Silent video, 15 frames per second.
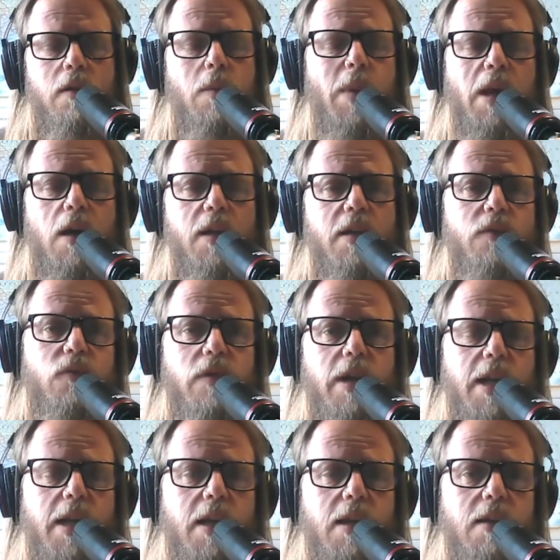to me, I didn't
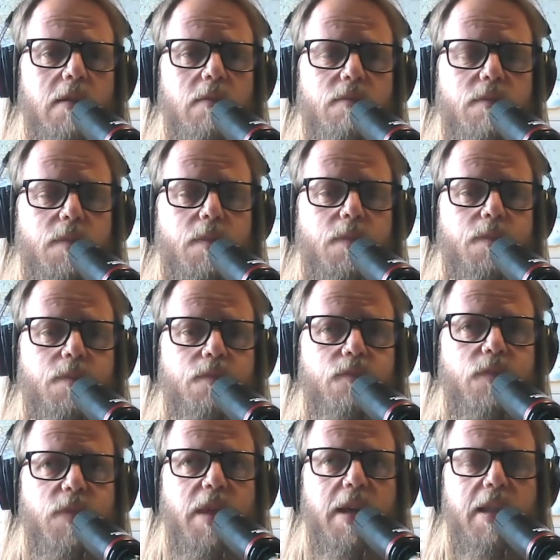really
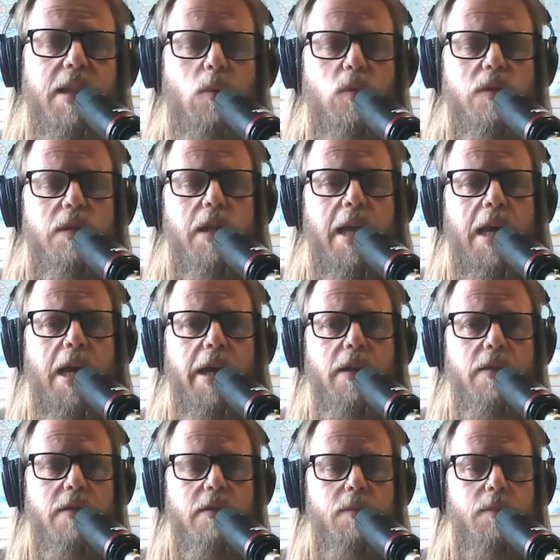think that was the
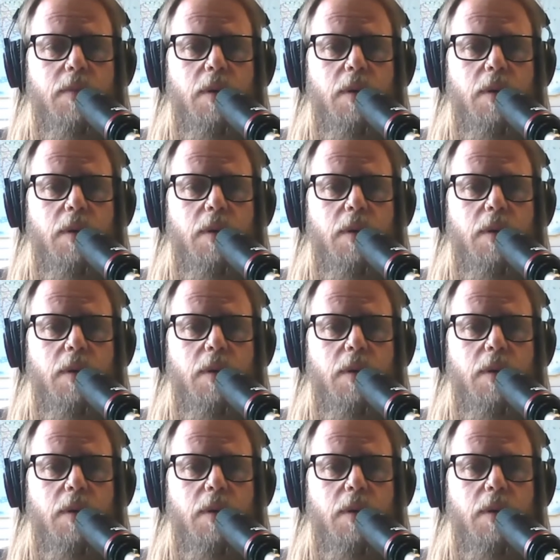case,